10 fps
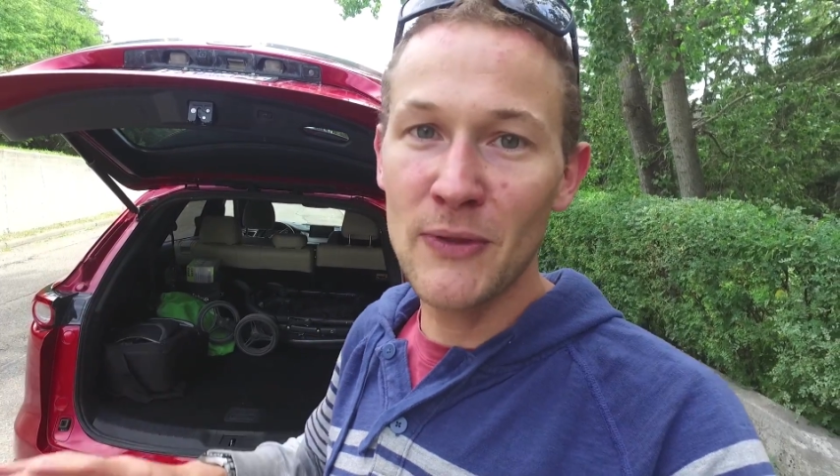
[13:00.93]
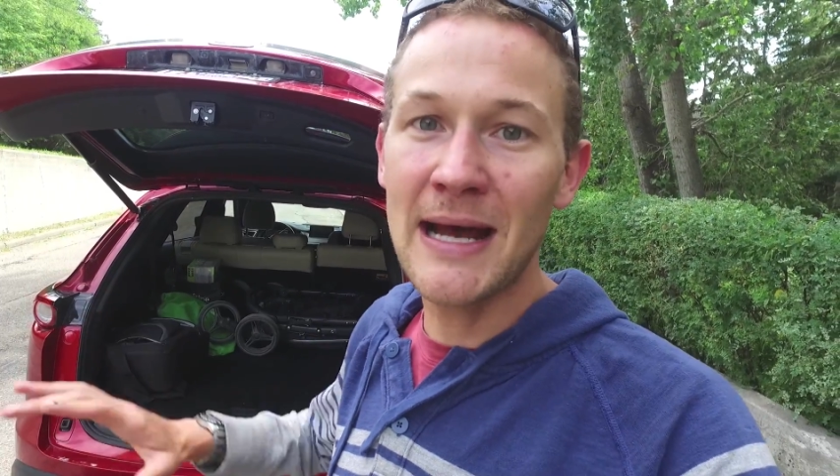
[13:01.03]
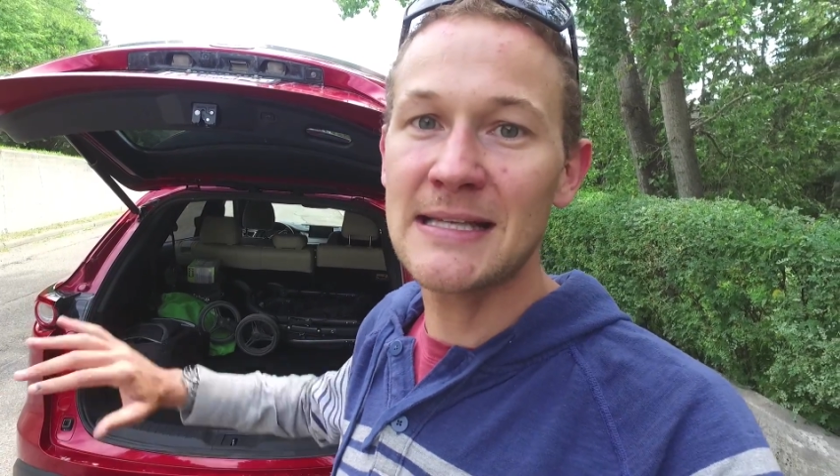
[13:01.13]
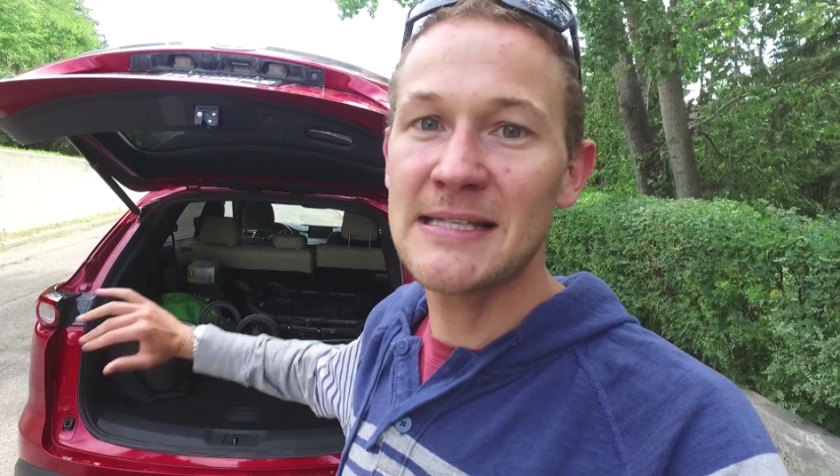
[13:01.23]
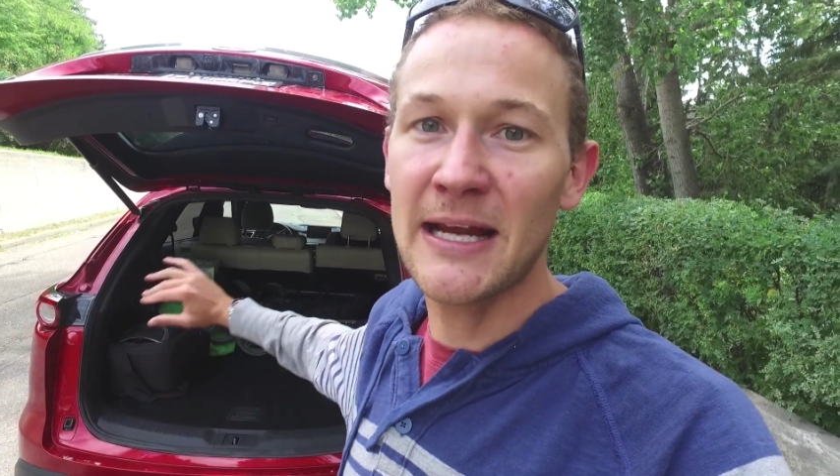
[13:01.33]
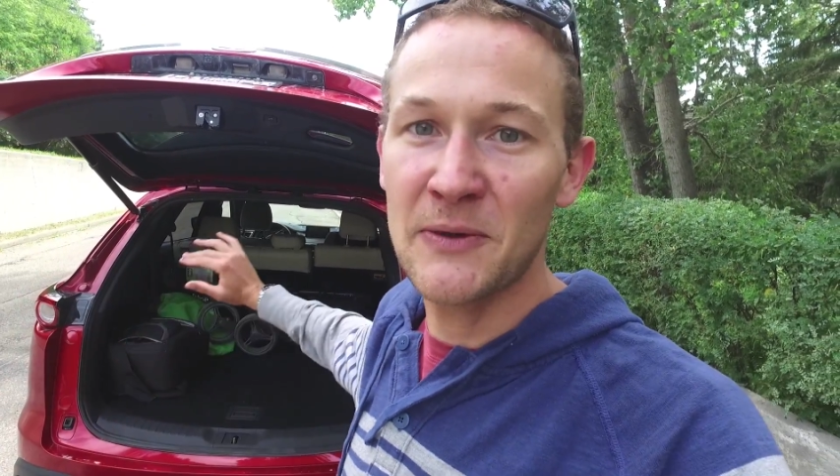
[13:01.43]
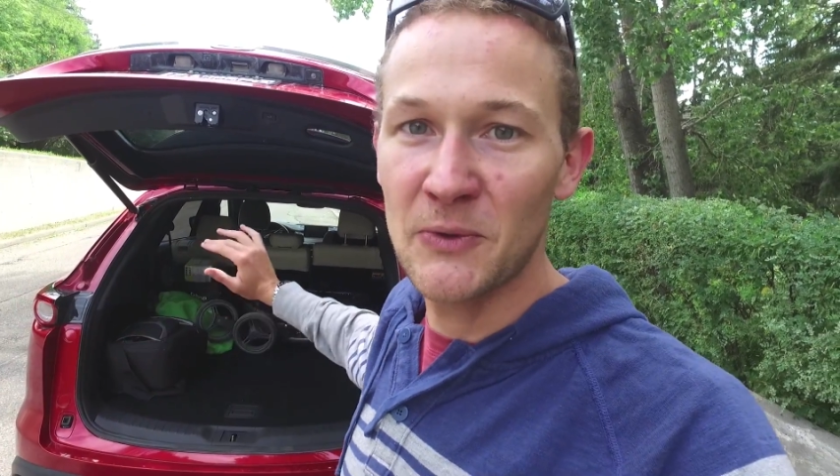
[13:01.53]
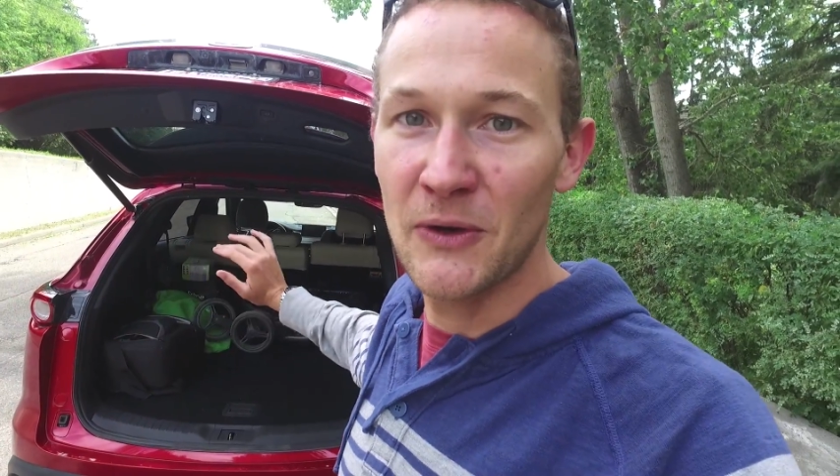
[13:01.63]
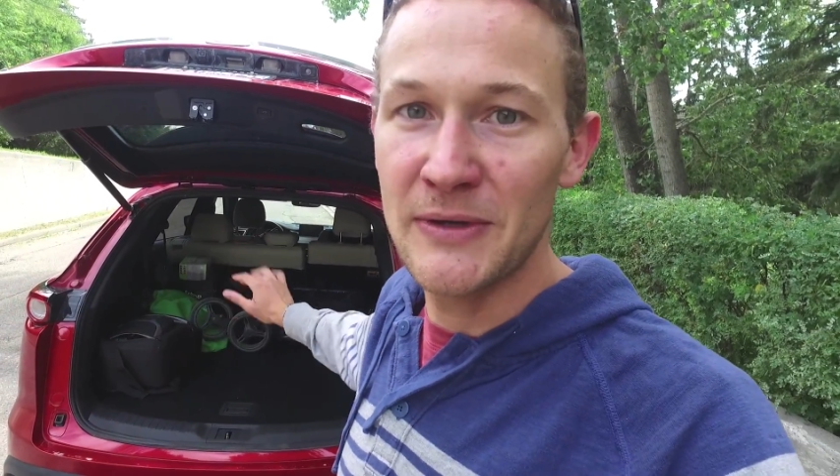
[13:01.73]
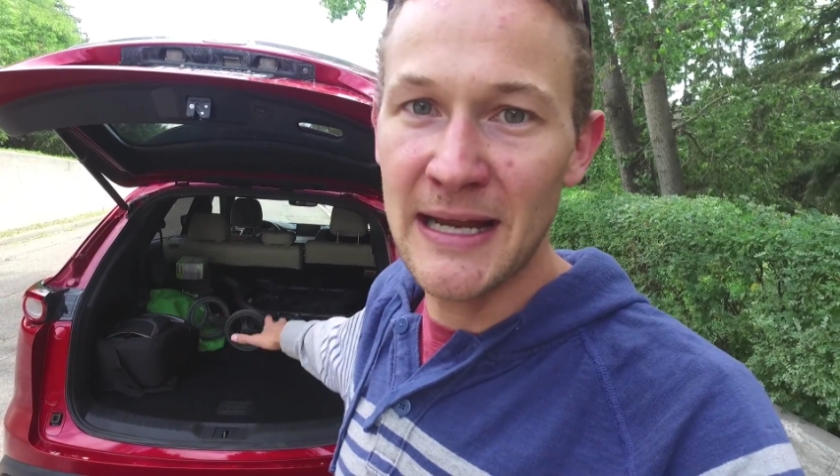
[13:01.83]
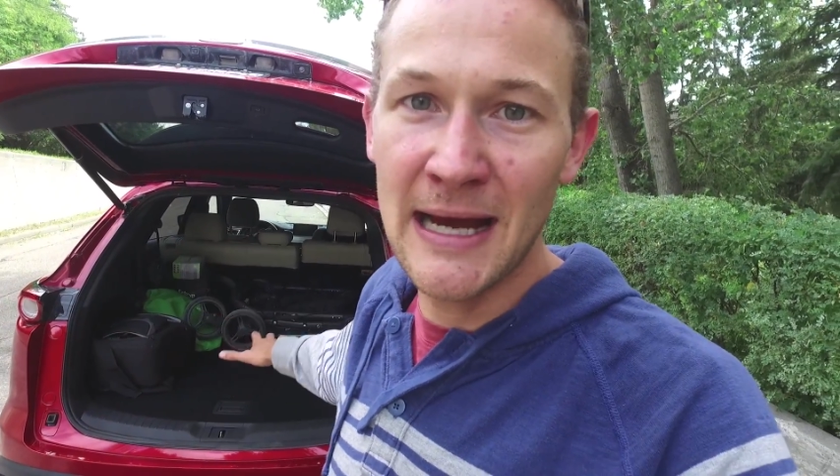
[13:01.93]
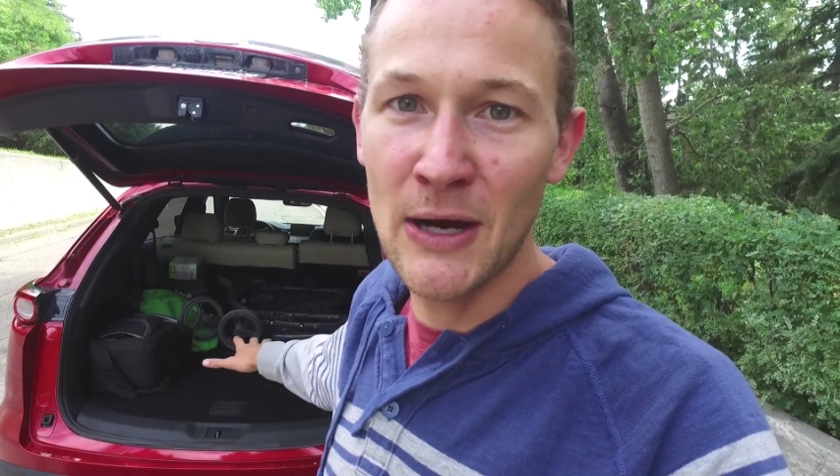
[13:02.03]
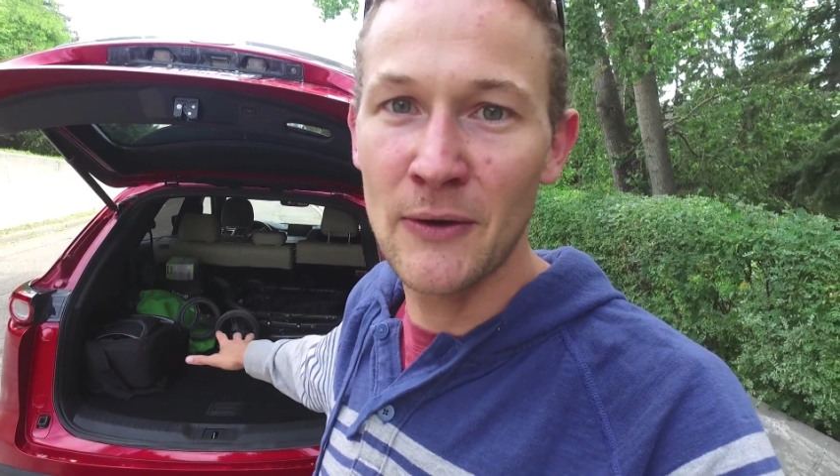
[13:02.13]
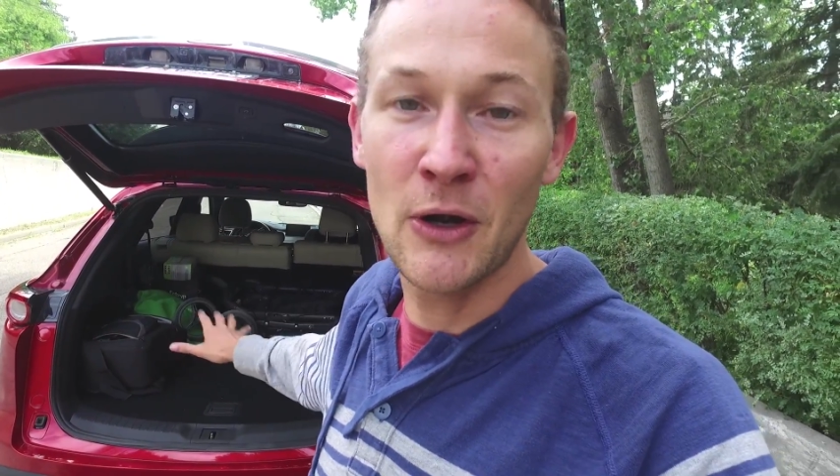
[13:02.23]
that second row down,